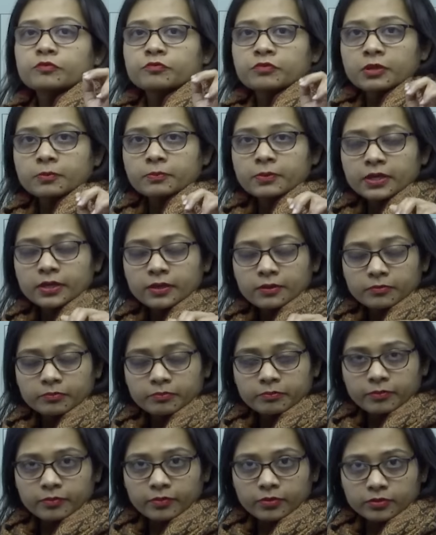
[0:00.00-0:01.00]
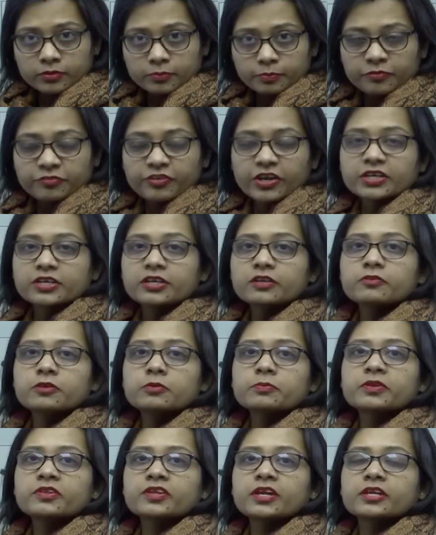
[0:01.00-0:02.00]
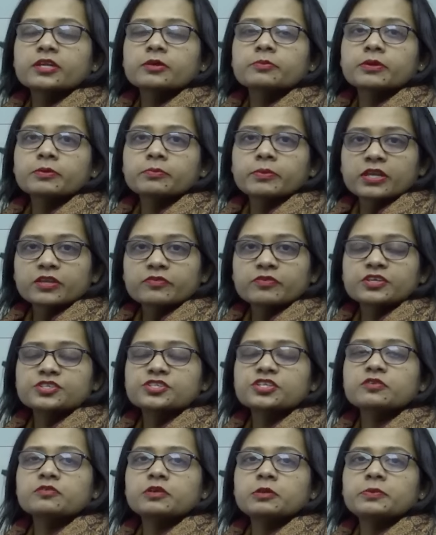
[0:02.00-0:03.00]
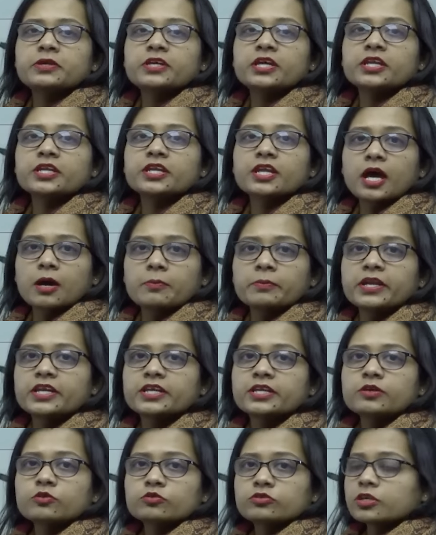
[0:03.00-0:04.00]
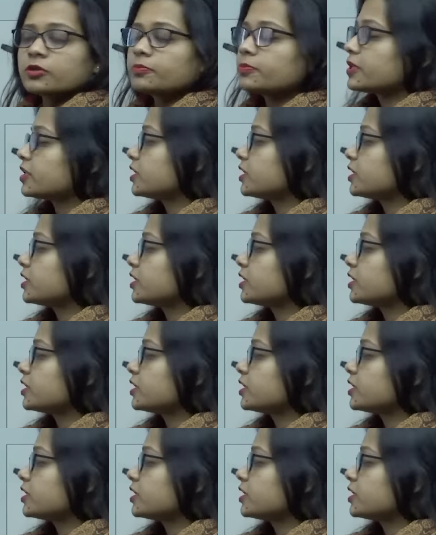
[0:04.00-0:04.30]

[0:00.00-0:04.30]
Will be factory will be set up and manufacturing will be done in Amethi, Uttar